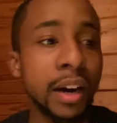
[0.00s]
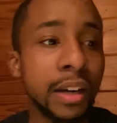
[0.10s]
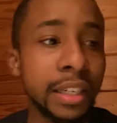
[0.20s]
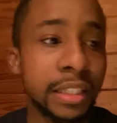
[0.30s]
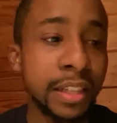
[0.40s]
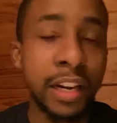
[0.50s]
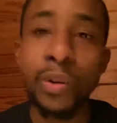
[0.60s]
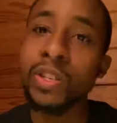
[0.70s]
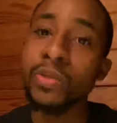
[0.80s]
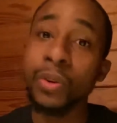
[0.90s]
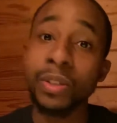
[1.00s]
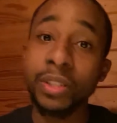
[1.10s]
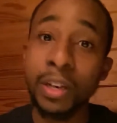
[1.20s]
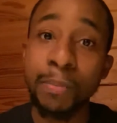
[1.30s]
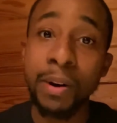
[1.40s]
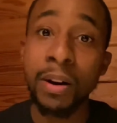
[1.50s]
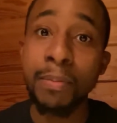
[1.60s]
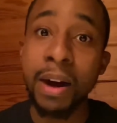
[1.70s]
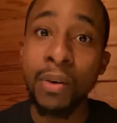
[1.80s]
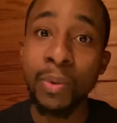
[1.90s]
It's not always focusing
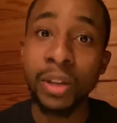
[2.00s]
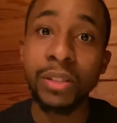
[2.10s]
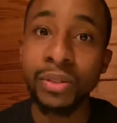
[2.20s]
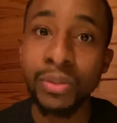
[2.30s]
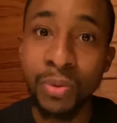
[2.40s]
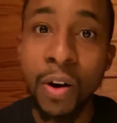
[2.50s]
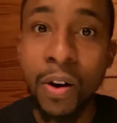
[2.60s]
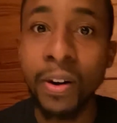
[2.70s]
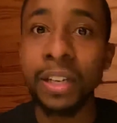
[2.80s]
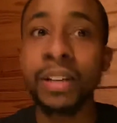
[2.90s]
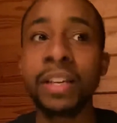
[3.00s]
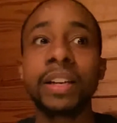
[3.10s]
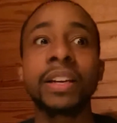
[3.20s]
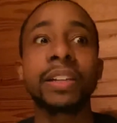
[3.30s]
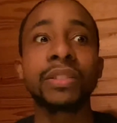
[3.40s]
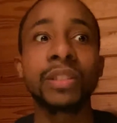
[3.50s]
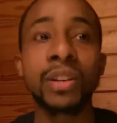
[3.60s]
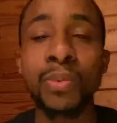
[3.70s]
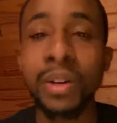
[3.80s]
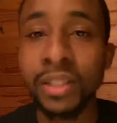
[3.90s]
about what's wrong and
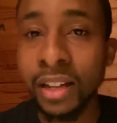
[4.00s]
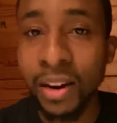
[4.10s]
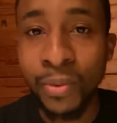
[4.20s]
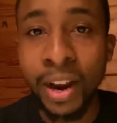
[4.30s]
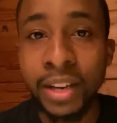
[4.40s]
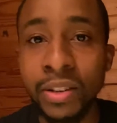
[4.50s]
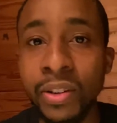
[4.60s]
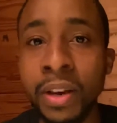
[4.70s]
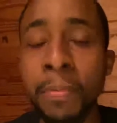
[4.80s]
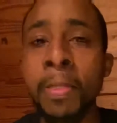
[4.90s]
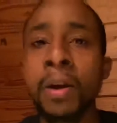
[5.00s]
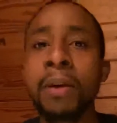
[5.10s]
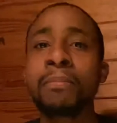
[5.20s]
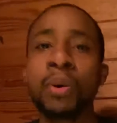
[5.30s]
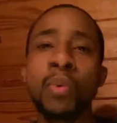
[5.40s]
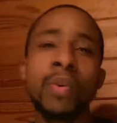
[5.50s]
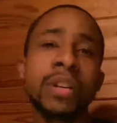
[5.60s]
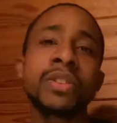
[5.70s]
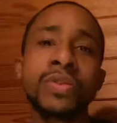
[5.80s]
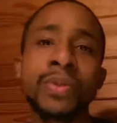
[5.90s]
what's not right and all that, but what
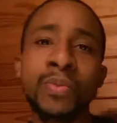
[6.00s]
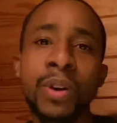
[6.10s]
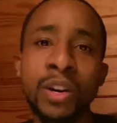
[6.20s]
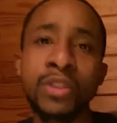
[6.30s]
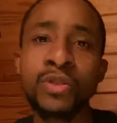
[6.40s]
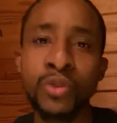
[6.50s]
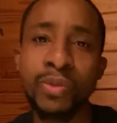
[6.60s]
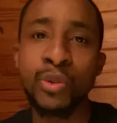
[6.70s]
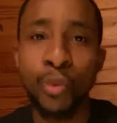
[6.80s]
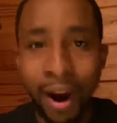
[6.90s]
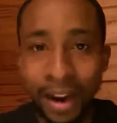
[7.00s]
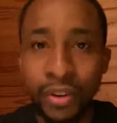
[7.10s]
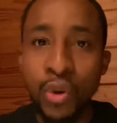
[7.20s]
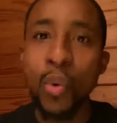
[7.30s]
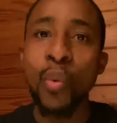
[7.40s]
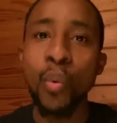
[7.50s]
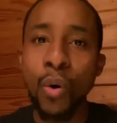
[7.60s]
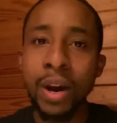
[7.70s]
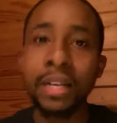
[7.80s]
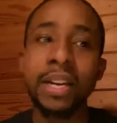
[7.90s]
are you doing right?
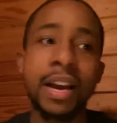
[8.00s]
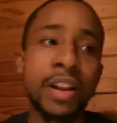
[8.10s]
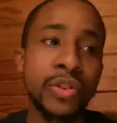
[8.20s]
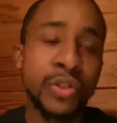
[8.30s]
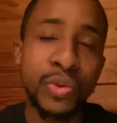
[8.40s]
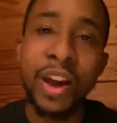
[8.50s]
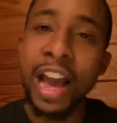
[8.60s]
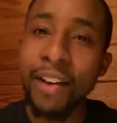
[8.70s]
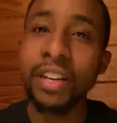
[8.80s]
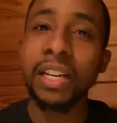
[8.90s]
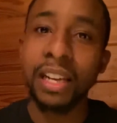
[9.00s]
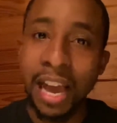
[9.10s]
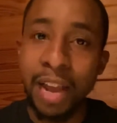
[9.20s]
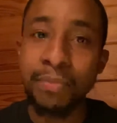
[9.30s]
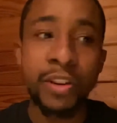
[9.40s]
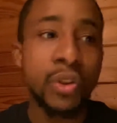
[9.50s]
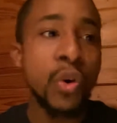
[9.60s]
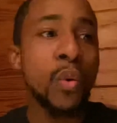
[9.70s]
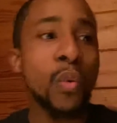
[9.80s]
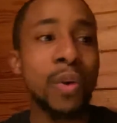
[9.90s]
What do you have in alignment?
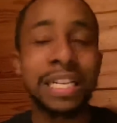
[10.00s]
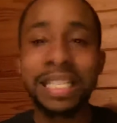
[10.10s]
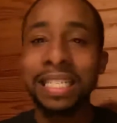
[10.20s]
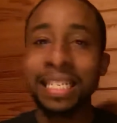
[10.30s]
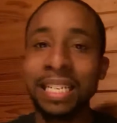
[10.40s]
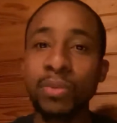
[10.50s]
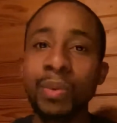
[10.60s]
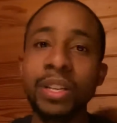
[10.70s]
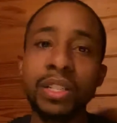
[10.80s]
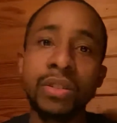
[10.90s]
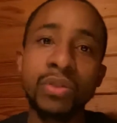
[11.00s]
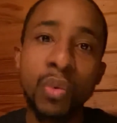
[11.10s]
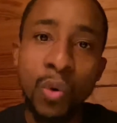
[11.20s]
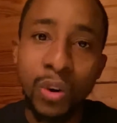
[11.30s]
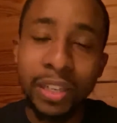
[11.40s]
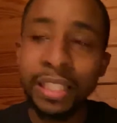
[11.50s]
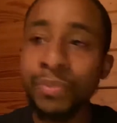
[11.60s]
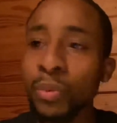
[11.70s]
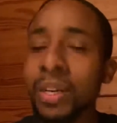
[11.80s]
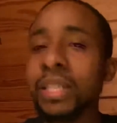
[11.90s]
What is neat? What is it orderly?
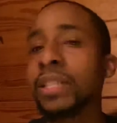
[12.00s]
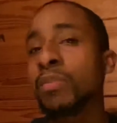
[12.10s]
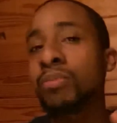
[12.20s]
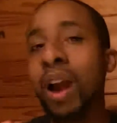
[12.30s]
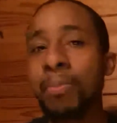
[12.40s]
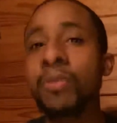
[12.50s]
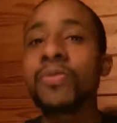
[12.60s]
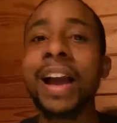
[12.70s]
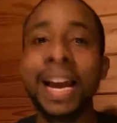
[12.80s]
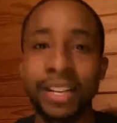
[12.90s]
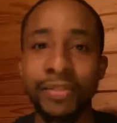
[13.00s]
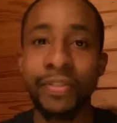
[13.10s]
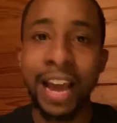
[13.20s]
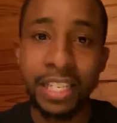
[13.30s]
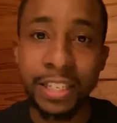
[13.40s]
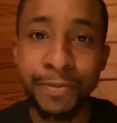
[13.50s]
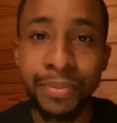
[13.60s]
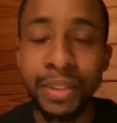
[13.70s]
What is in the proper fashion?